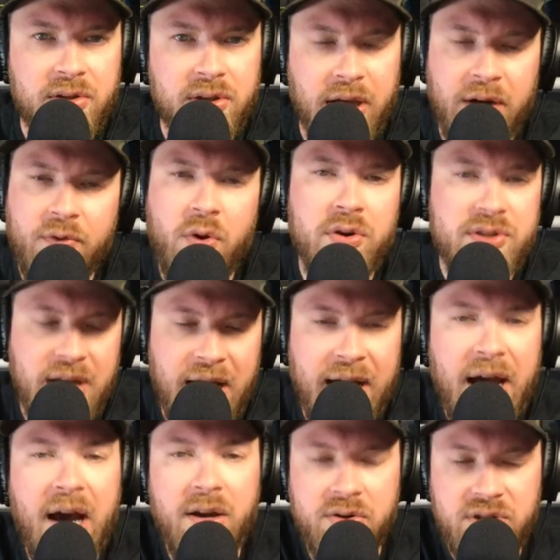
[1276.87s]
And of course,
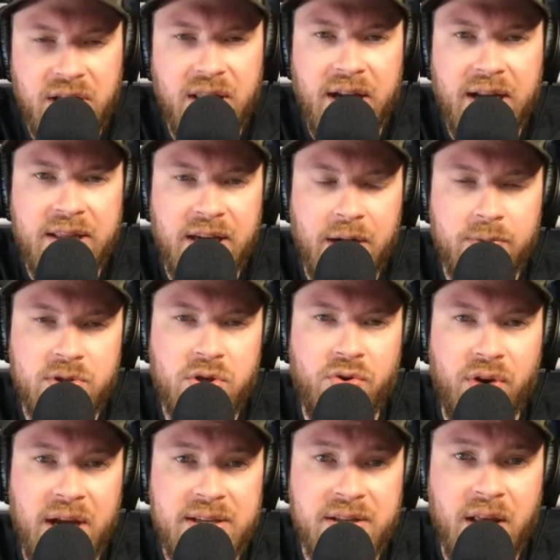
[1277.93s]
I understand that Anthony Edwards
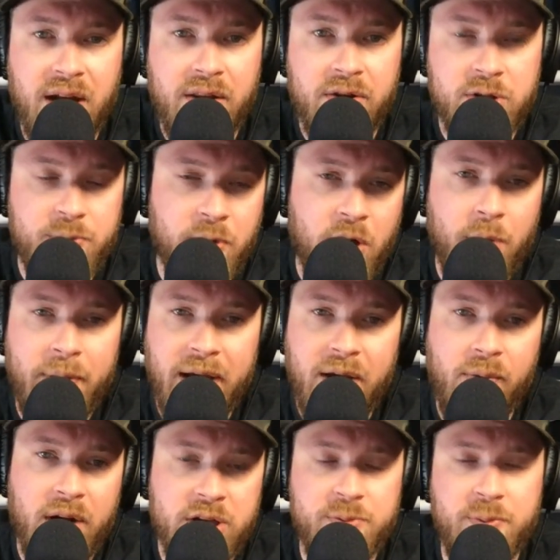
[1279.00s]
creates a lot of those, but go
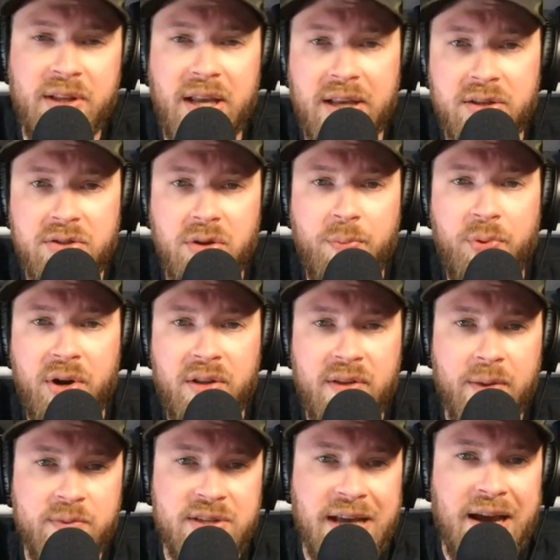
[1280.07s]
back and watch McDaniels' three-point
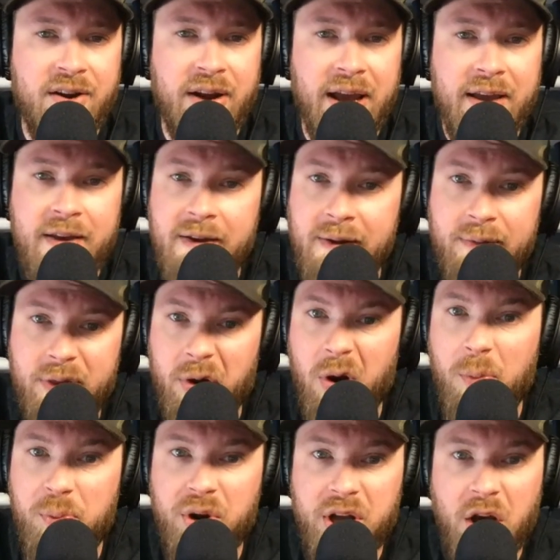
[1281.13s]
attempts Saturday. They're
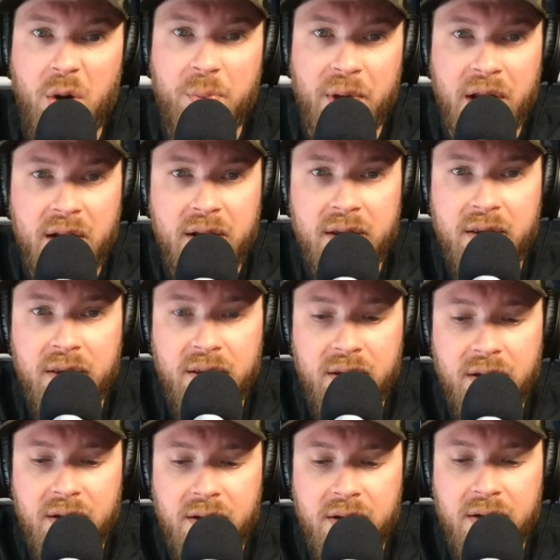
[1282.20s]
all pretty open.
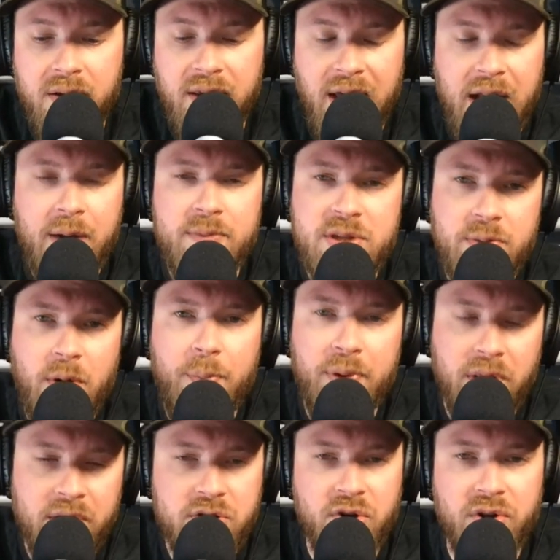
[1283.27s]
Get him some
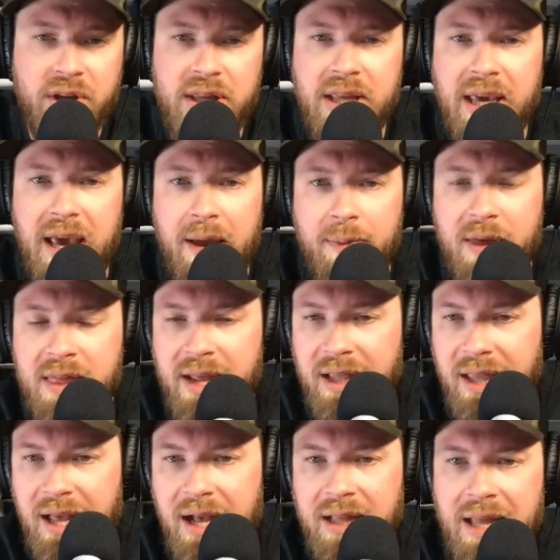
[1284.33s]
open looks early in the game and
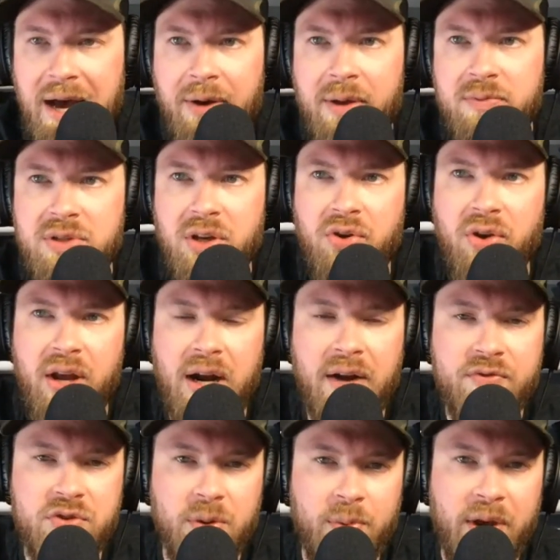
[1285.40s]
then allow him to create
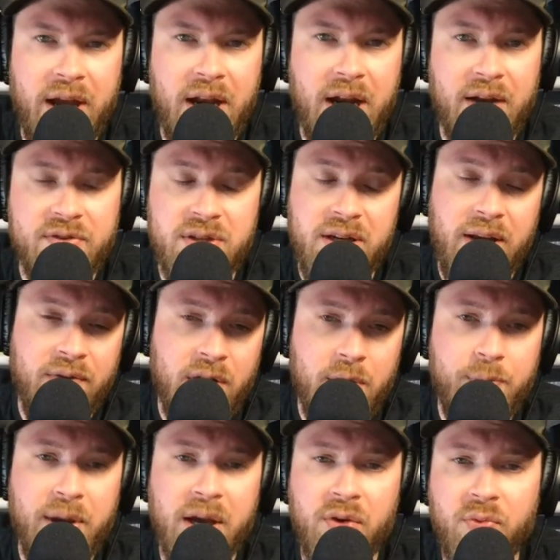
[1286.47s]
off dribble handoffs and even
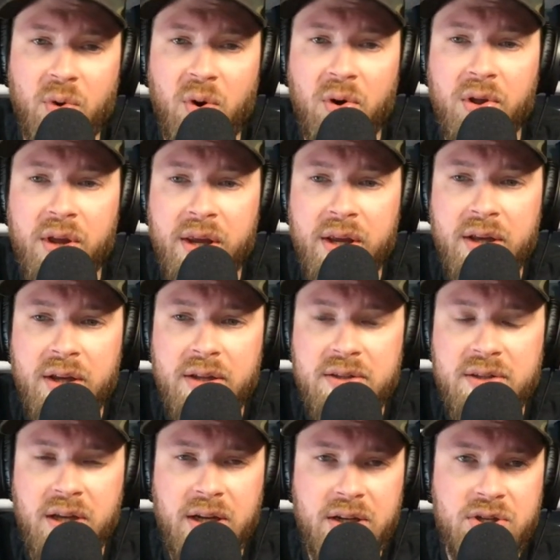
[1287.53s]
in pick and roll
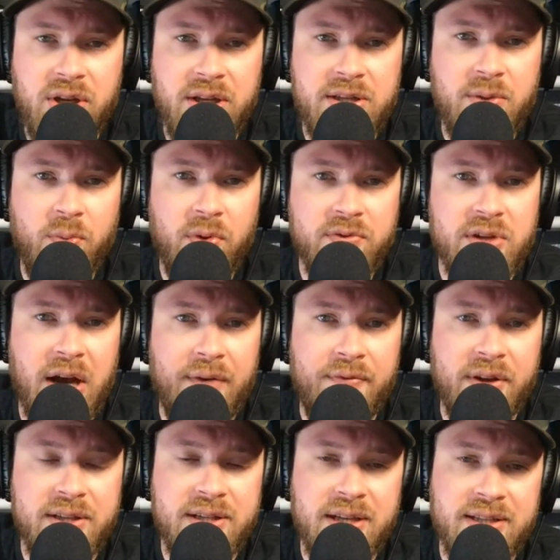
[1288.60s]
to initiate some Wolves
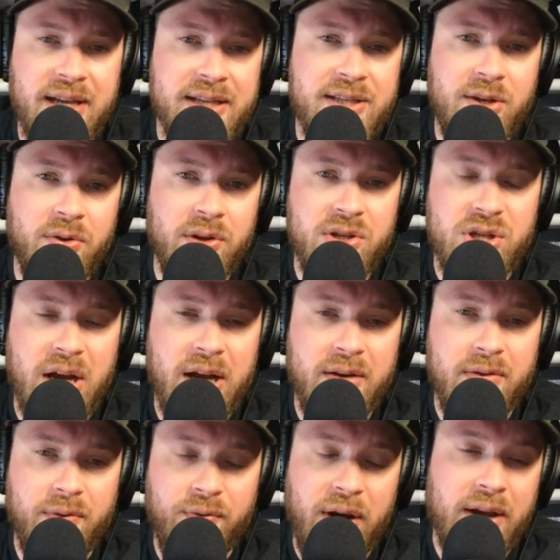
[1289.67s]
offense, because that's the only shot,
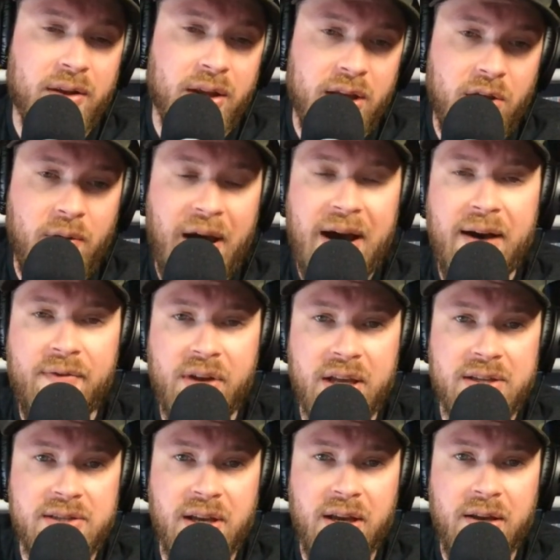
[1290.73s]
frankly, you have
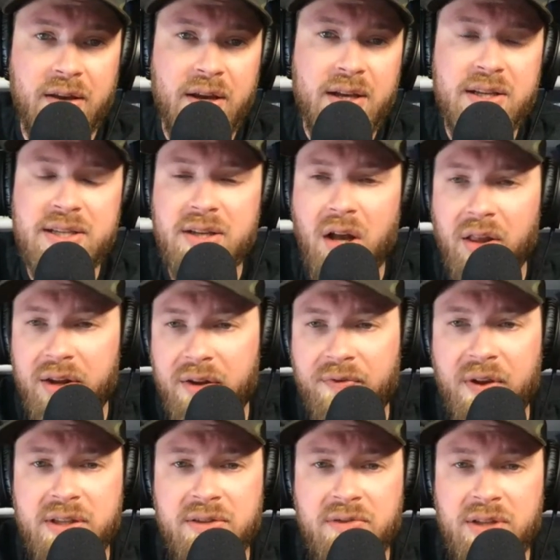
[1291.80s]
against a solid
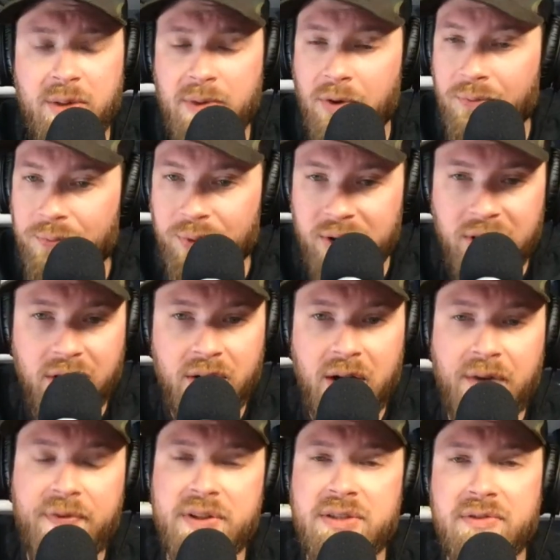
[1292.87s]
defensive team and a really good
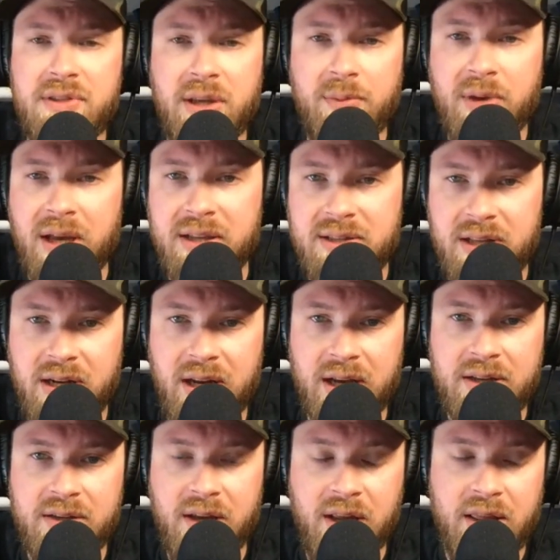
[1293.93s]
offensive team against the
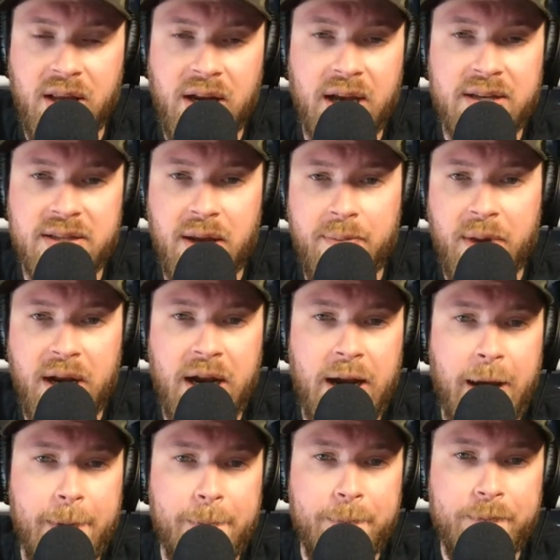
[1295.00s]
Knicks on Monday
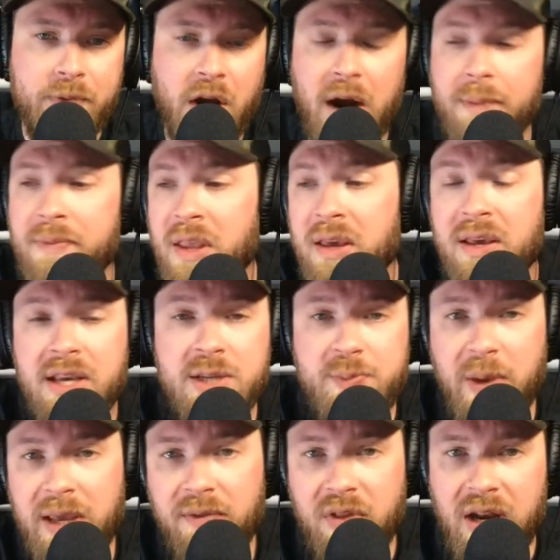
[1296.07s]
night. All right,
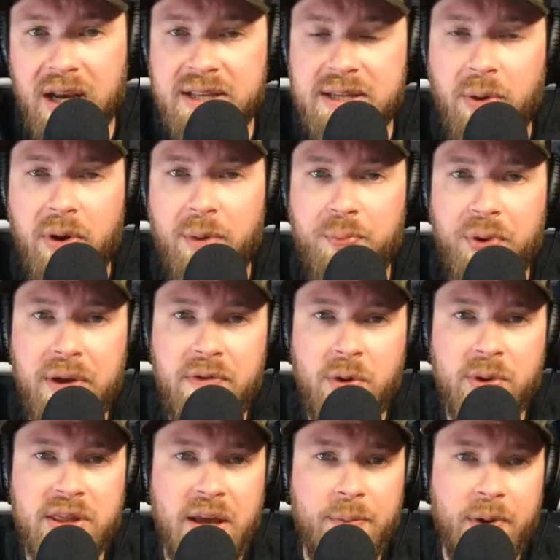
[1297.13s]
speaking of the Knicks, I want to
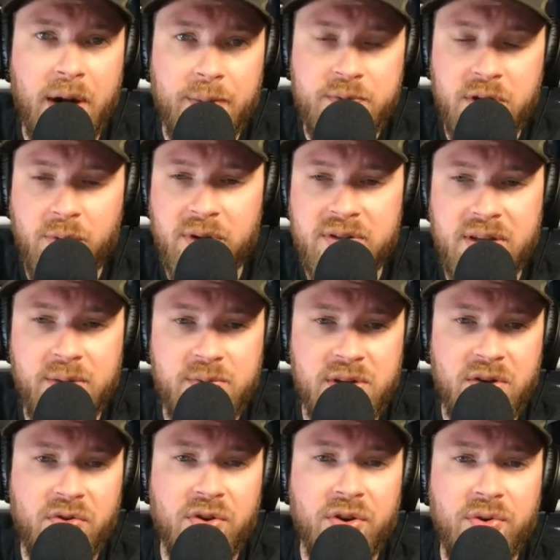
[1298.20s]
preview what they've been up to, what Tibbs
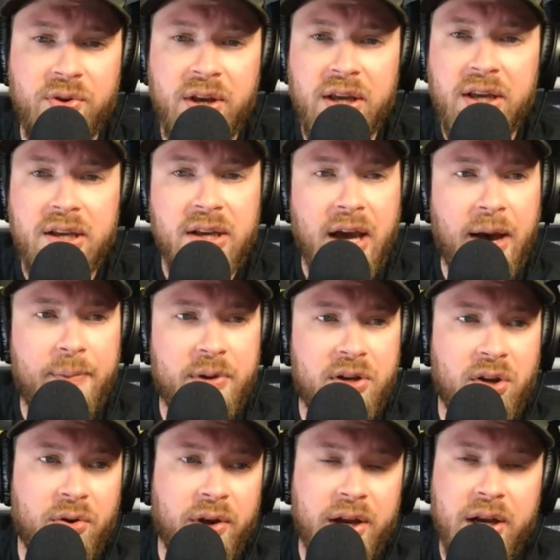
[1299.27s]
and crew have been
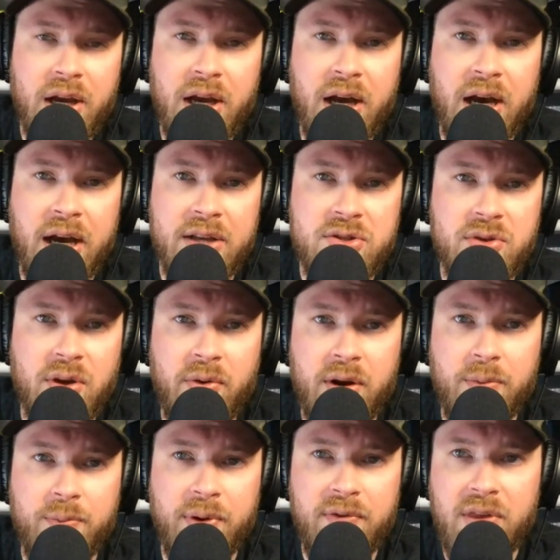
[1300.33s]
doing. So I want
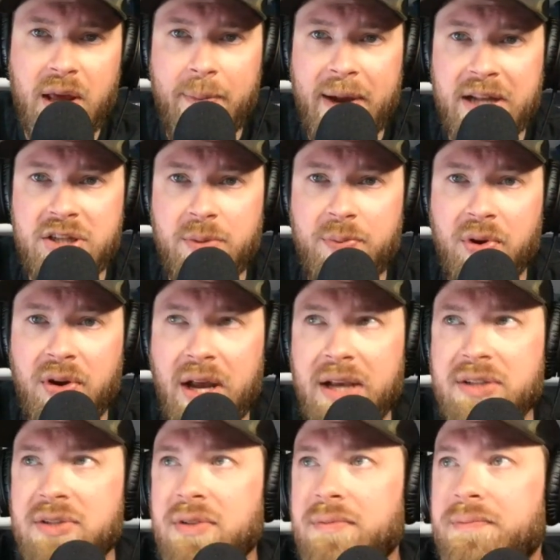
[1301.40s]
to preview that matchup here
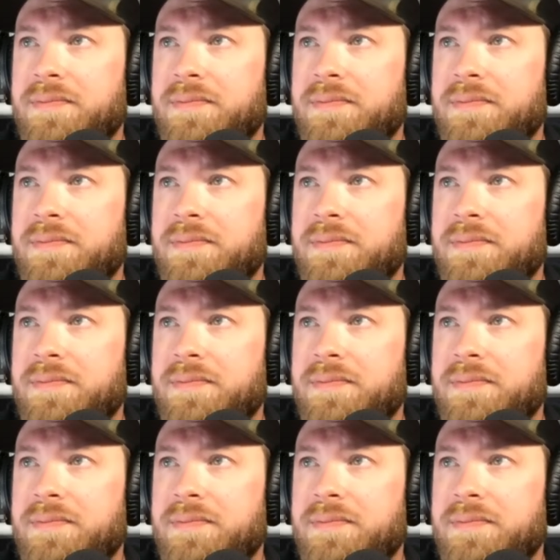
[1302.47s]
next.